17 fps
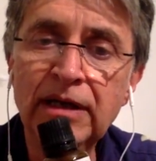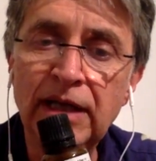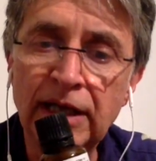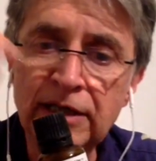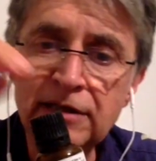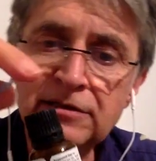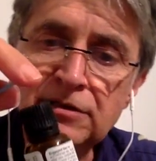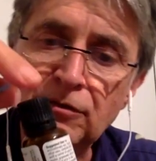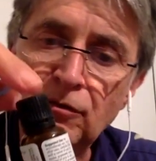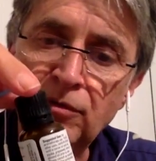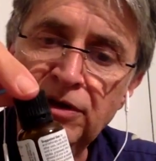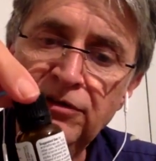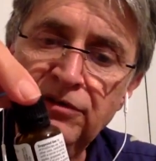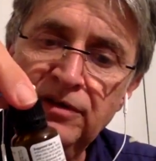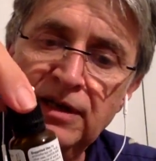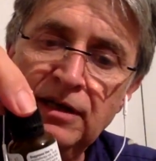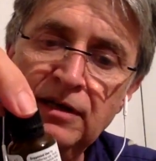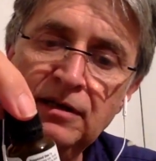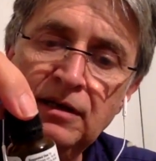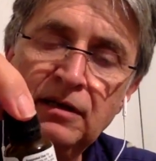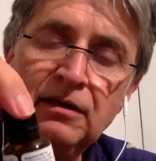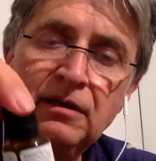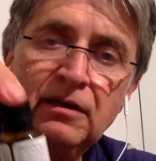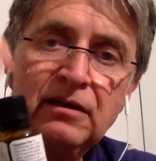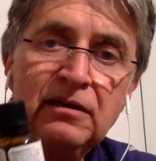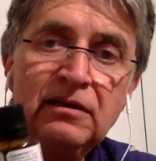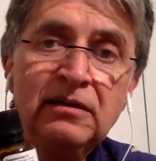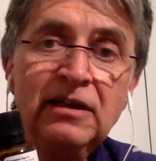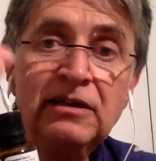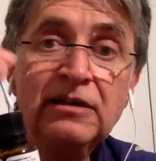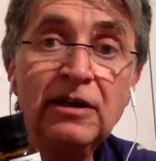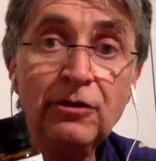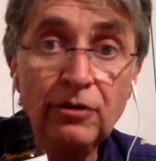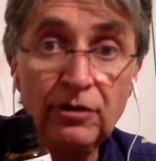edge with the tea
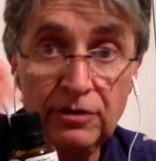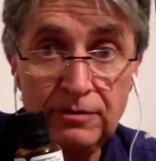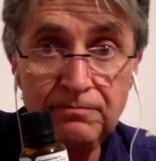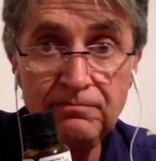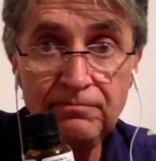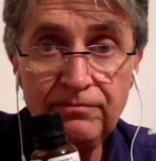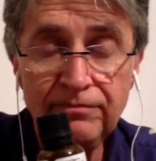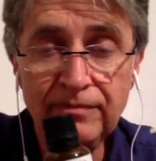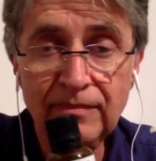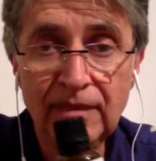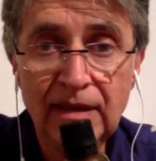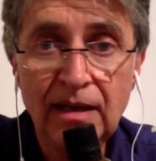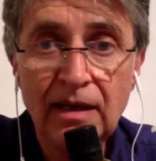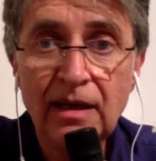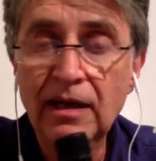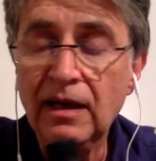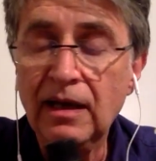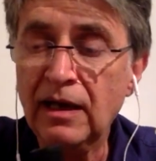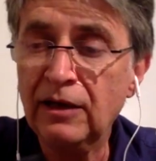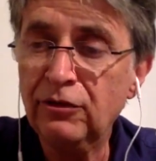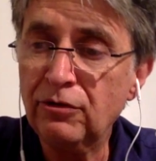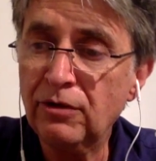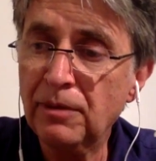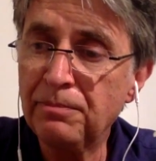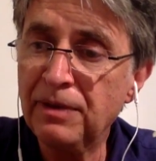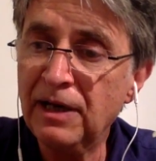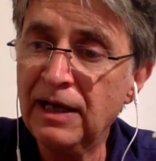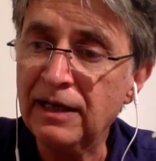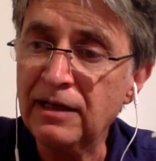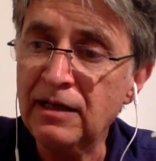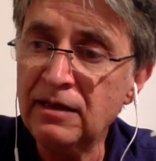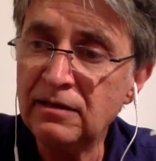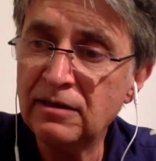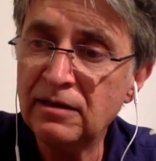tree oil, and you apply
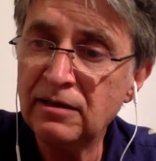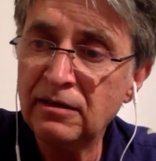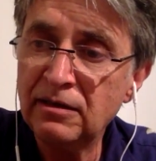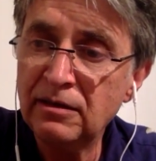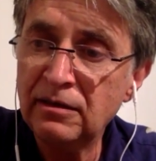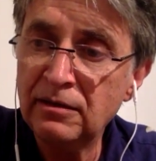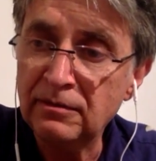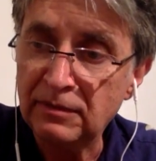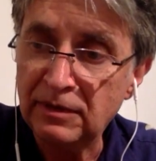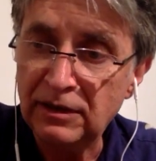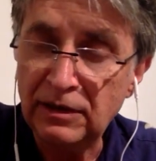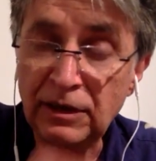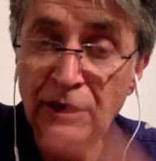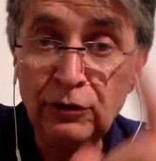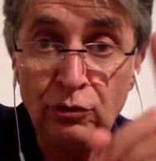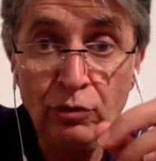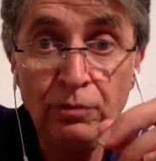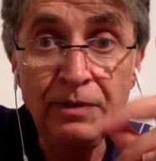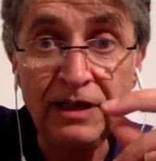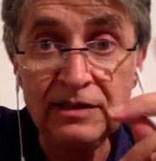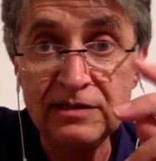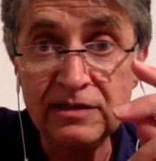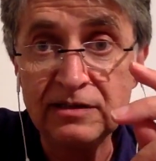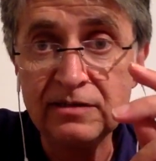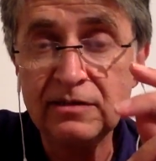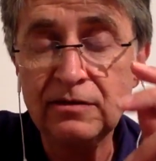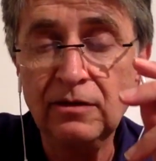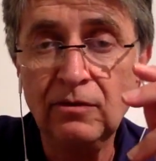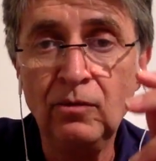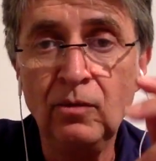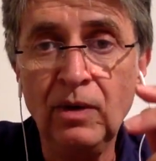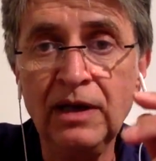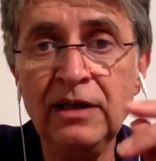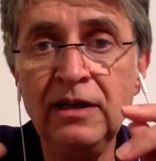it in two places.
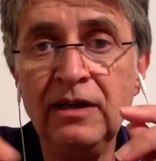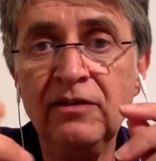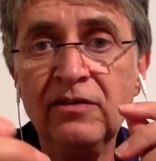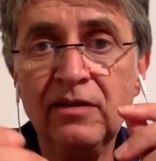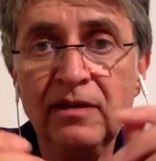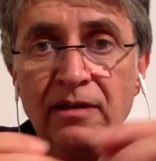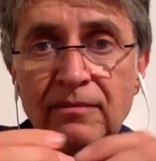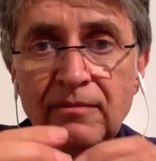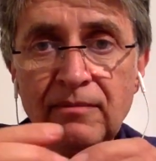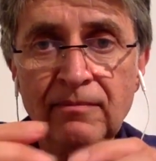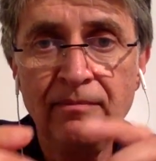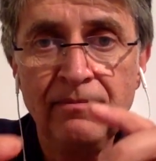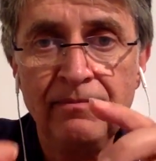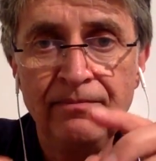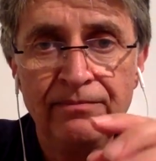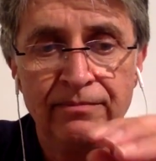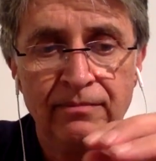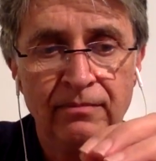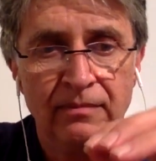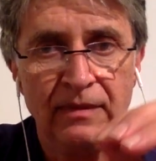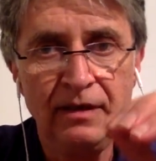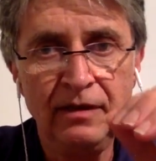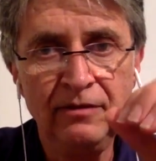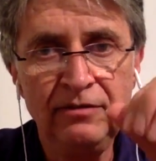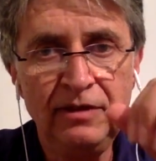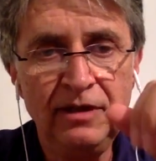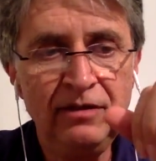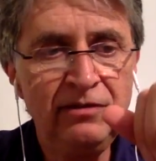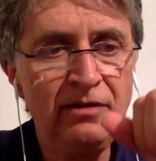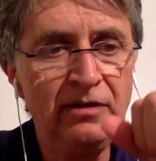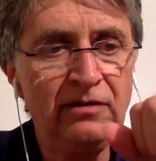One is if this